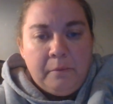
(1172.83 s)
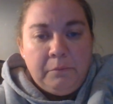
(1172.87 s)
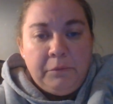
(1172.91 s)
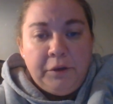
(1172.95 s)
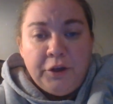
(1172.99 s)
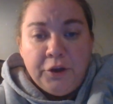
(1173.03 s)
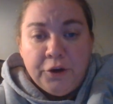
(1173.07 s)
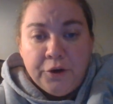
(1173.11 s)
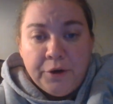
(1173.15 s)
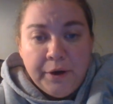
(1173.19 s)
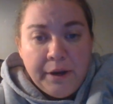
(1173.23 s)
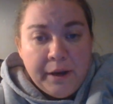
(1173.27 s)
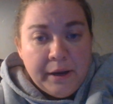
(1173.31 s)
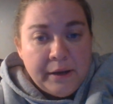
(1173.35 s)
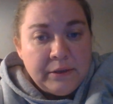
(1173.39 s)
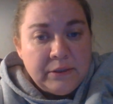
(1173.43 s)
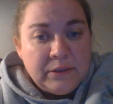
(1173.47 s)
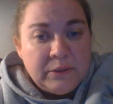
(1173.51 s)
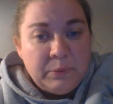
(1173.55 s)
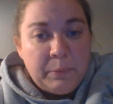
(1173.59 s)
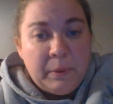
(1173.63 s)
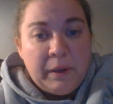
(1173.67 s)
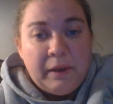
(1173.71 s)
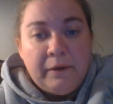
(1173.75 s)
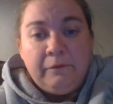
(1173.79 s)

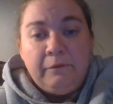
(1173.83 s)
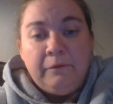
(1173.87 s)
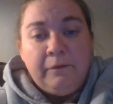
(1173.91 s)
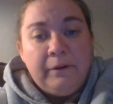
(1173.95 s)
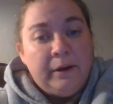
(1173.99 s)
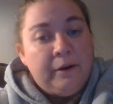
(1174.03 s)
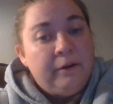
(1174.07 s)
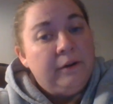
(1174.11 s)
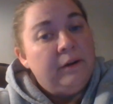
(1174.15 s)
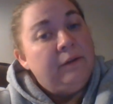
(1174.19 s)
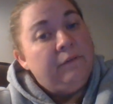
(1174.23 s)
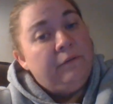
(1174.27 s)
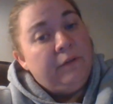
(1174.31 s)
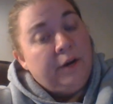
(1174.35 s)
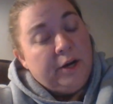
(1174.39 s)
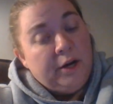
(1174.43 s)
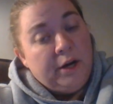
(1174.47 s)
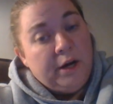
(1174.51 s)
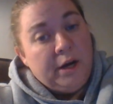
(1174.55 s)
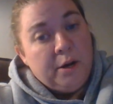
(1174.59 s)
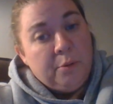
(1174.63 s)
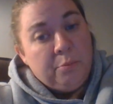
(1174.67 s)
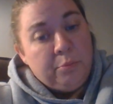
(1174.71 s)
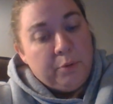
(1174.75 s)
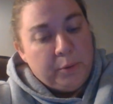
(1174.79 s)
curious, but very,
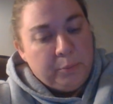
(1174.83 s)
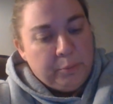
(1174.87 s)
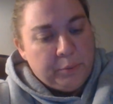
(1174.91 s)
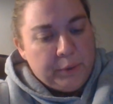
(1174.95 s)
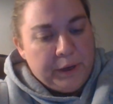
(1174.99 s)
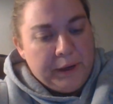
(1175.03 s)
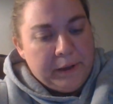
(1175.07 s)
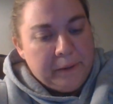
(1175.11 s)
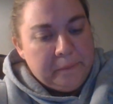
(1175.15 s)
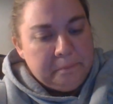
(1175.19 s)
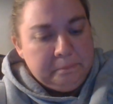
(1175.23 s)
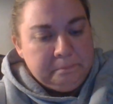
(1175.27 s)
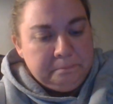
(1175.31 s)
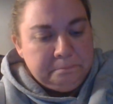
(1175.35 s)
very appropriate.